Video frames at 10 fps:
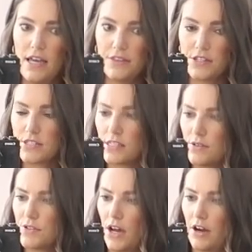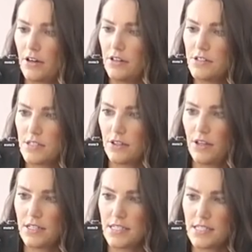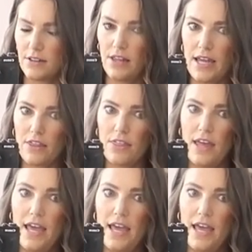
The sleeves are still a decent length